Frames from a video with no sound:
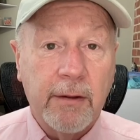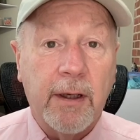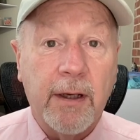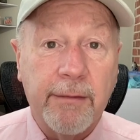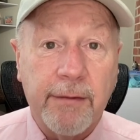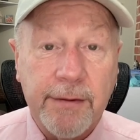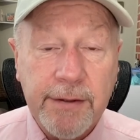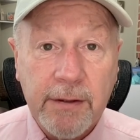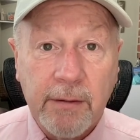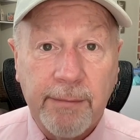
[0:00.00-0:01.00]

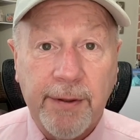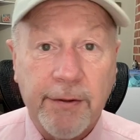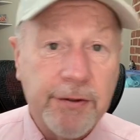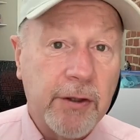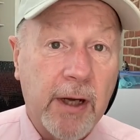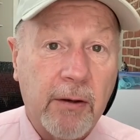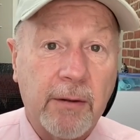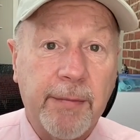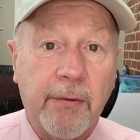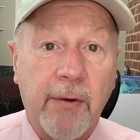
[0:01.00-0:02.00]
others because you're not
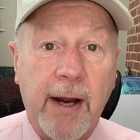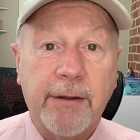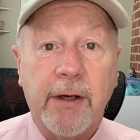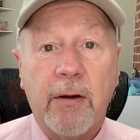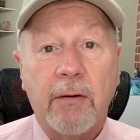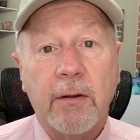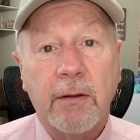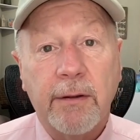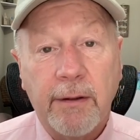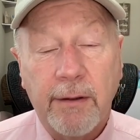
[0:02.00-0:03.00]
going to be around.
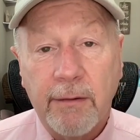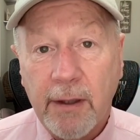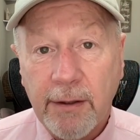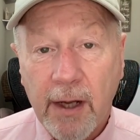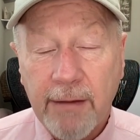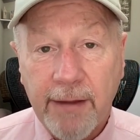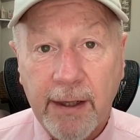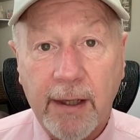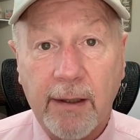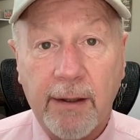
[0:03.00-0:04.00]
You're not
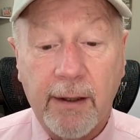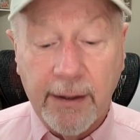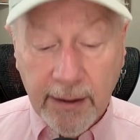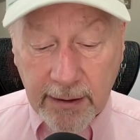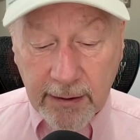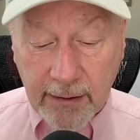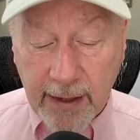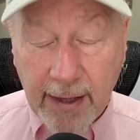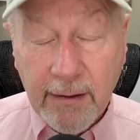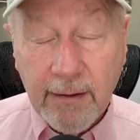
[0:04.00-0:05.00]
thinking clearly.
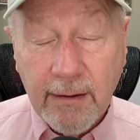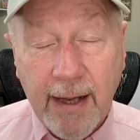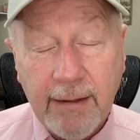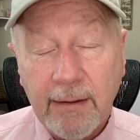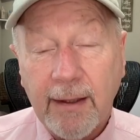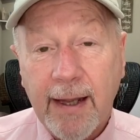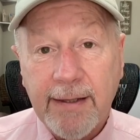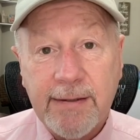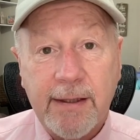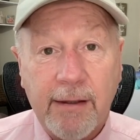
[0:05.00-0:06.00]
That
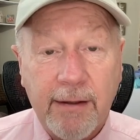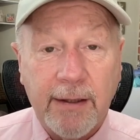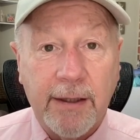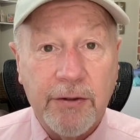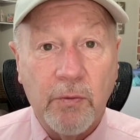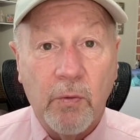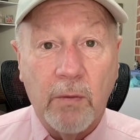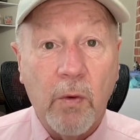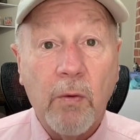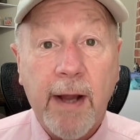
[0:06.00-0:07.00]
legacy thing that you
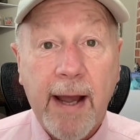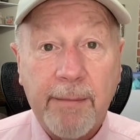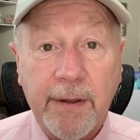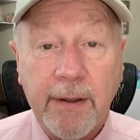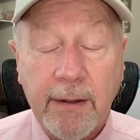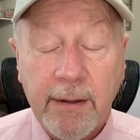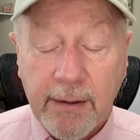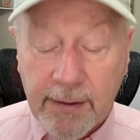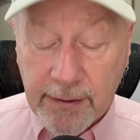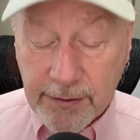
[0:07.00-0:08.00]
want won't happen.
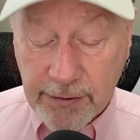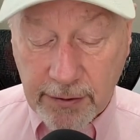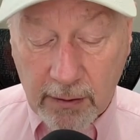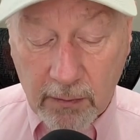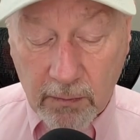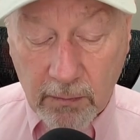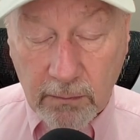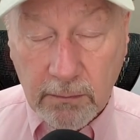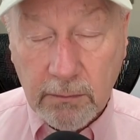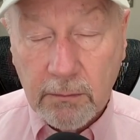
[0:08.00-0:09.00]
So
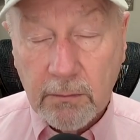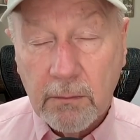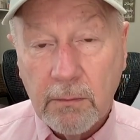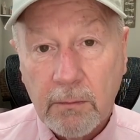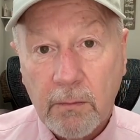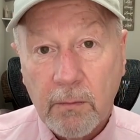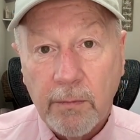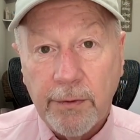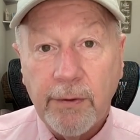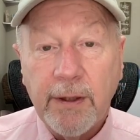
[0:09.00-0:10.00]

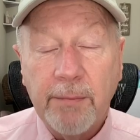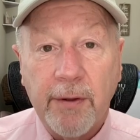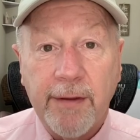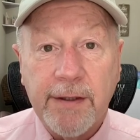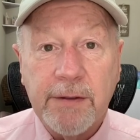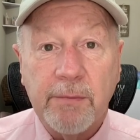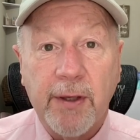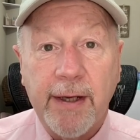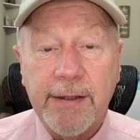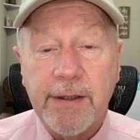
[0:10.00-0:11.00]
you need to put things in
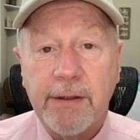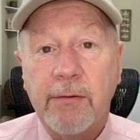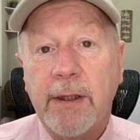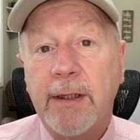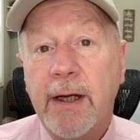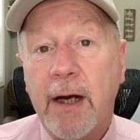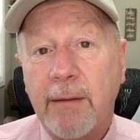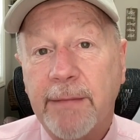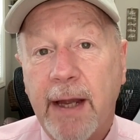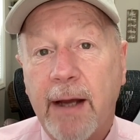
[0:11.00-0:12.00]
place and you need to
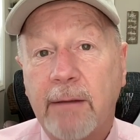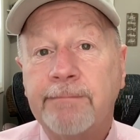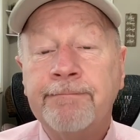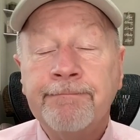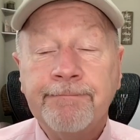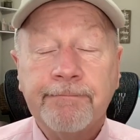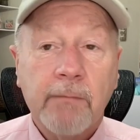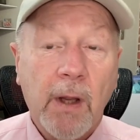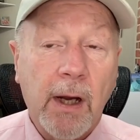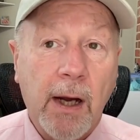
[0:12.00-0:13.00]
calm down.
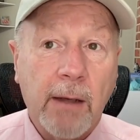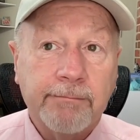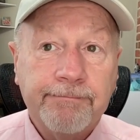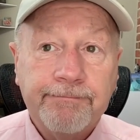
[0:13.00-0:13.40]
Um,